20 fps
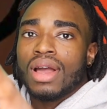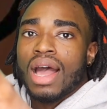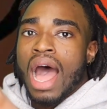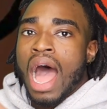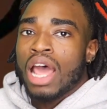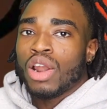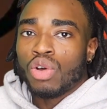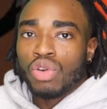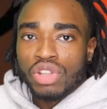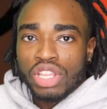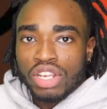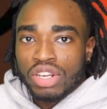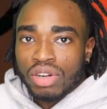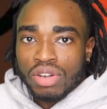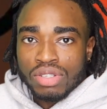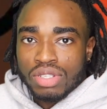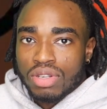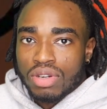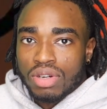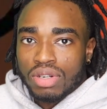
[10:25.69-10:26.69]
I don't lead
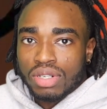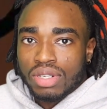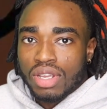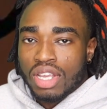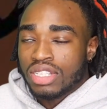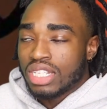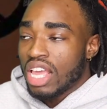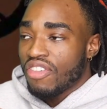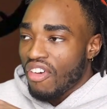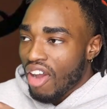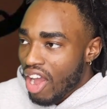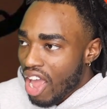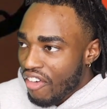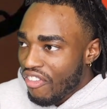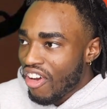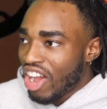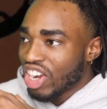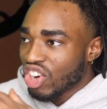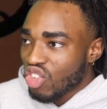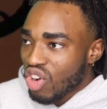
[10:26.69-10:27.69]
girls on. Because if
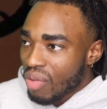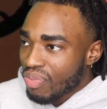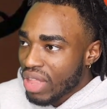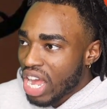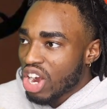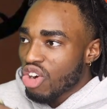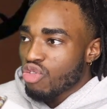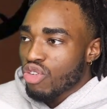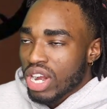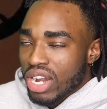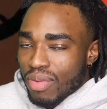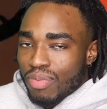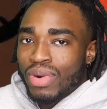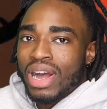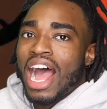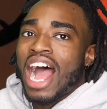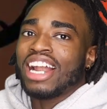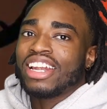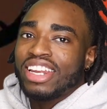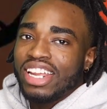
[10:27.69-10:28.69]
I know I'm not ready,
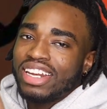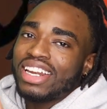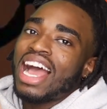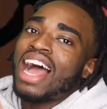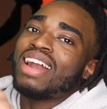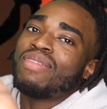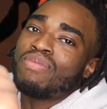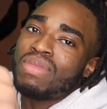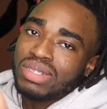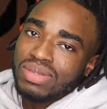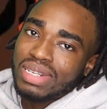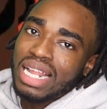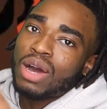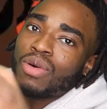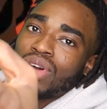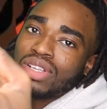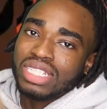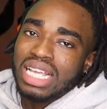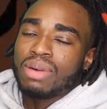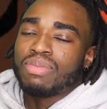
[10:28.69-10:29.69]
but I'd mess with
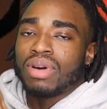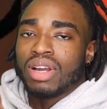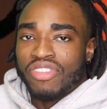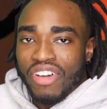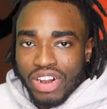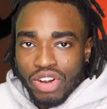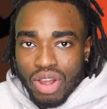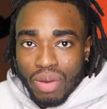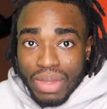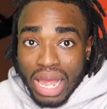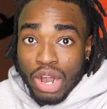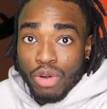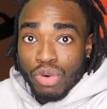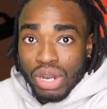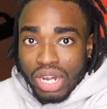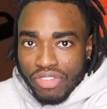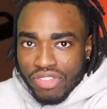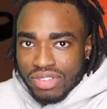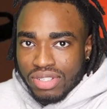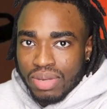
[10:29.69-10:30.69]
that one time, but if I know I'm not
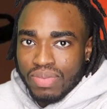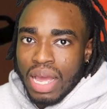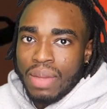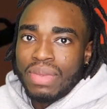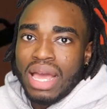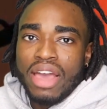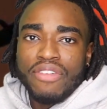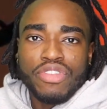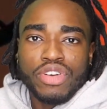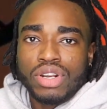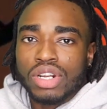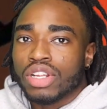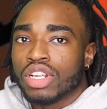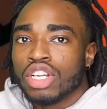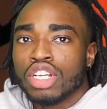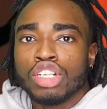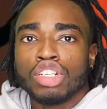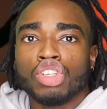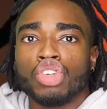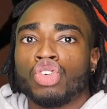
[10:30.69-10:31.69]
ready for something, I'm not even gonna
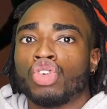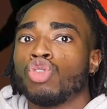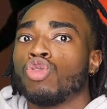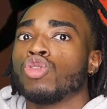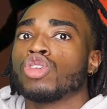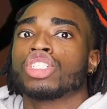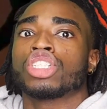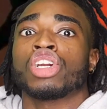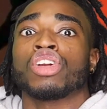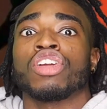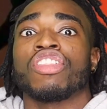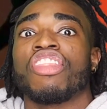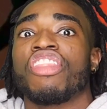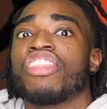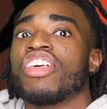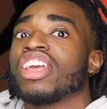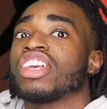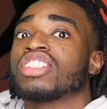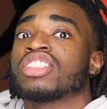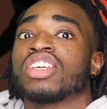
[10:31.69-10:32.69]
do certain
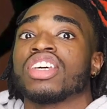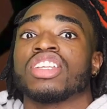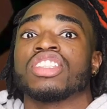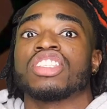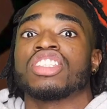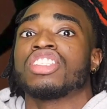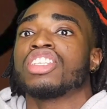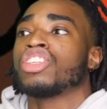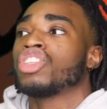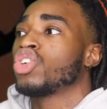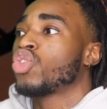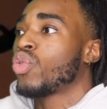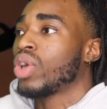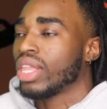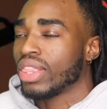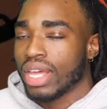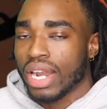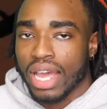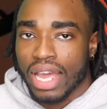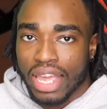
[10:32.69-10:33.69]
things to
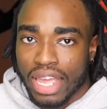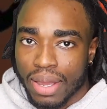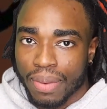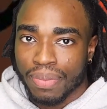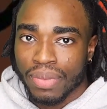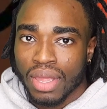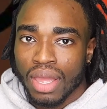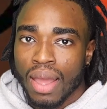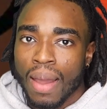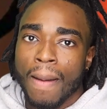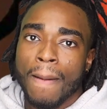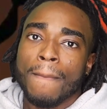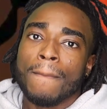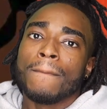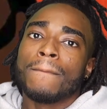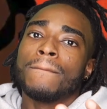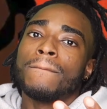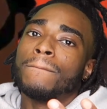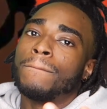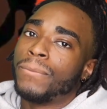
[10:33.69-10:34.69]
insinuate that I am.
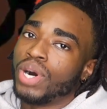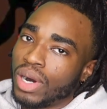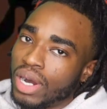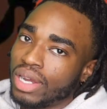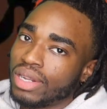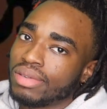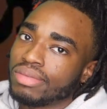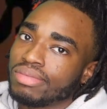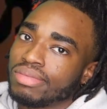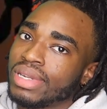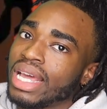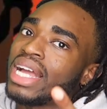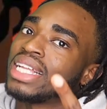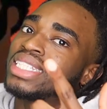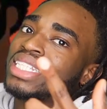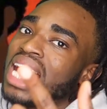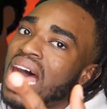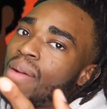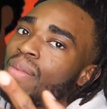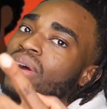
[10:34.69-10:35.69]
But
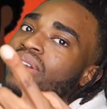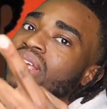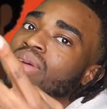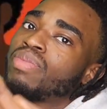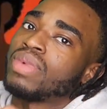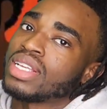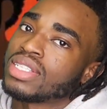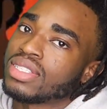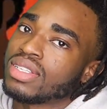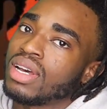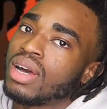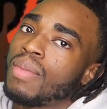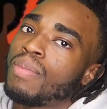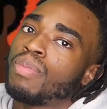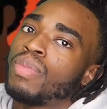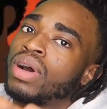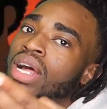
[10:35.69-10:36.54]
that time I did mess up.